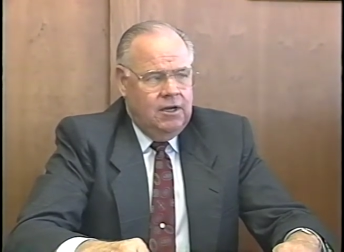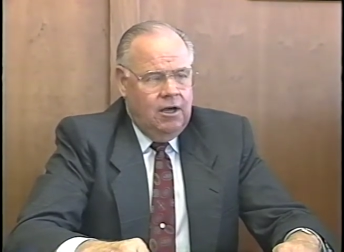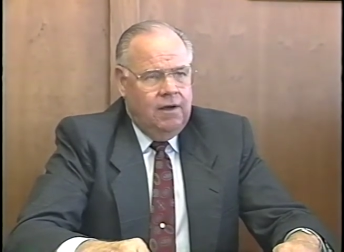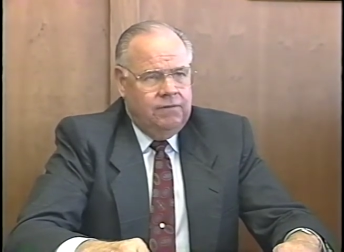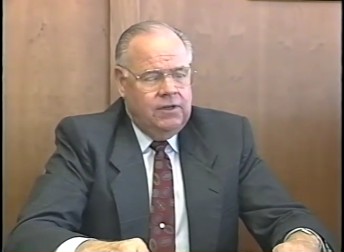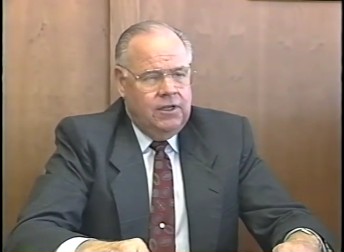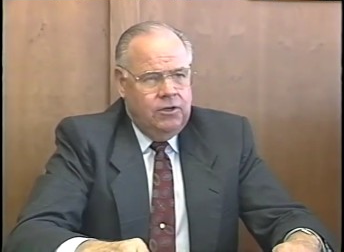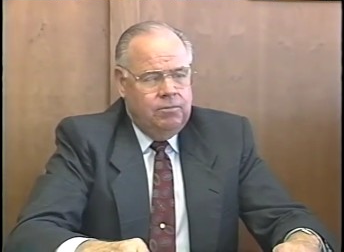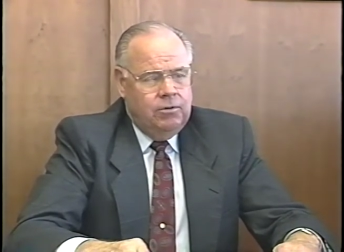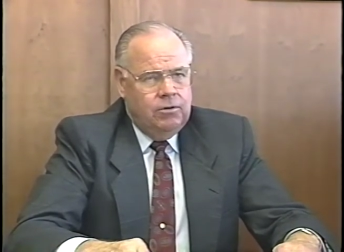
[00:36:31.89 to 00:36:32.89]
often a
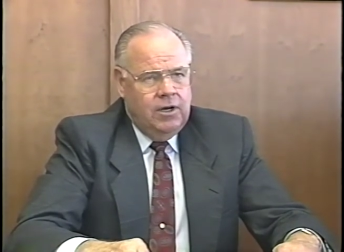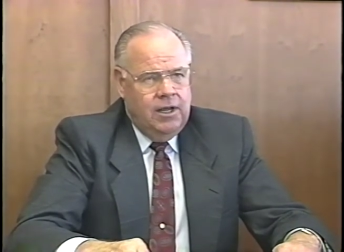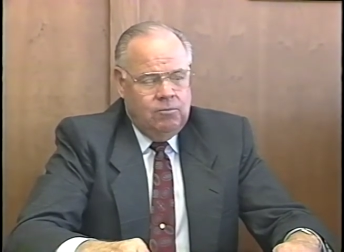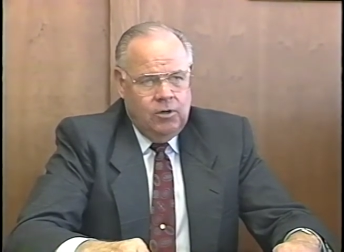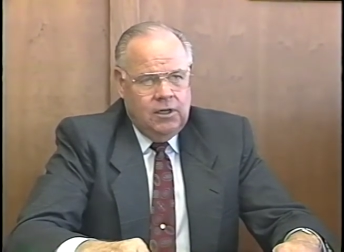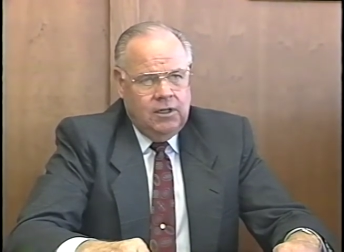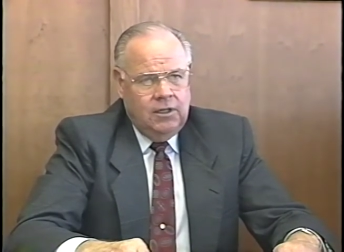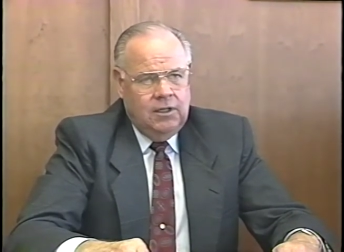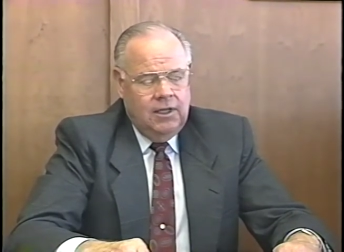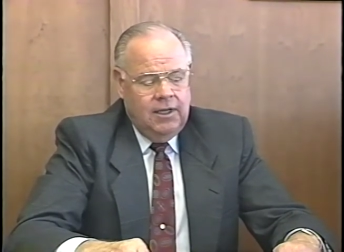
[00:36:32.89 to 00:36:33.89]
new program
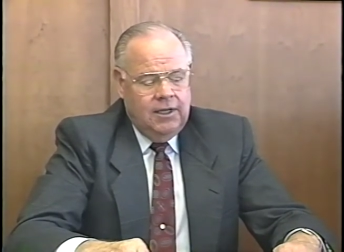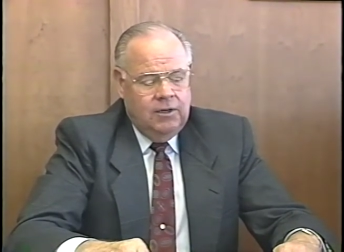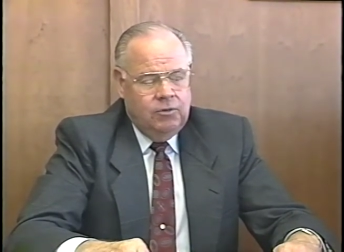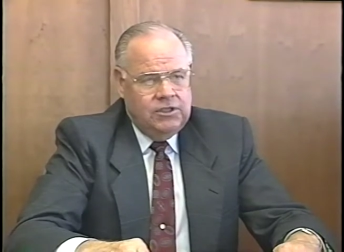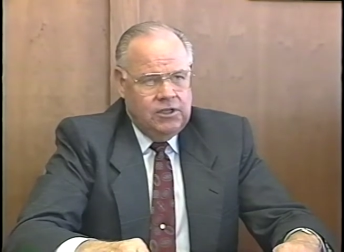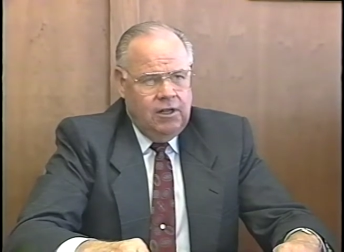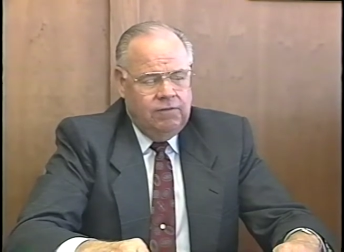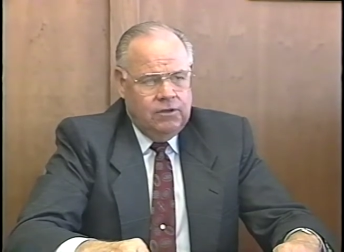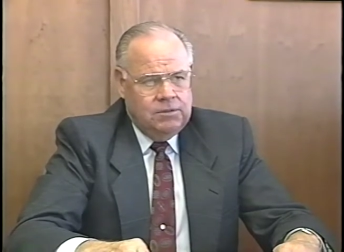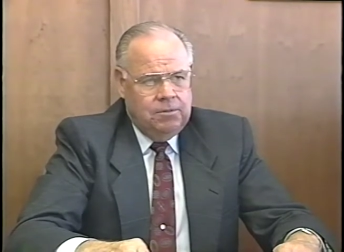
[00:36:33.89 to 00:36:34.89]
will, uh, we
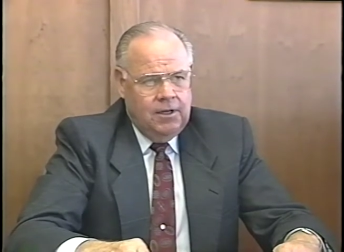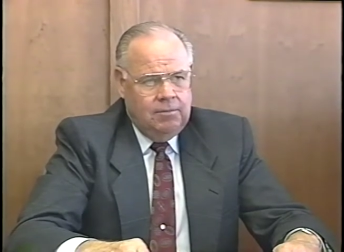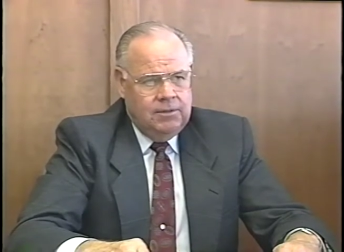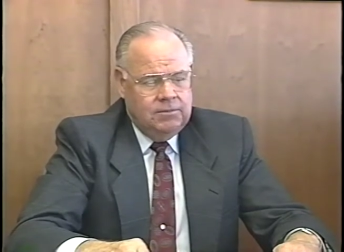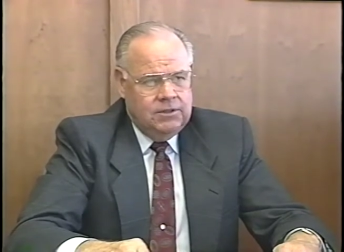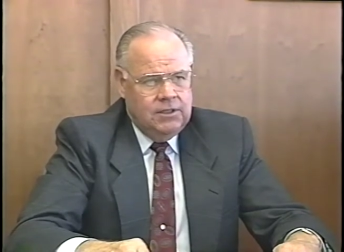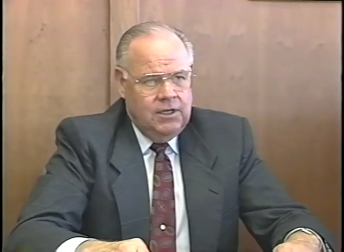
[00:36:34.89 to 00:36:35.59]
solved those problems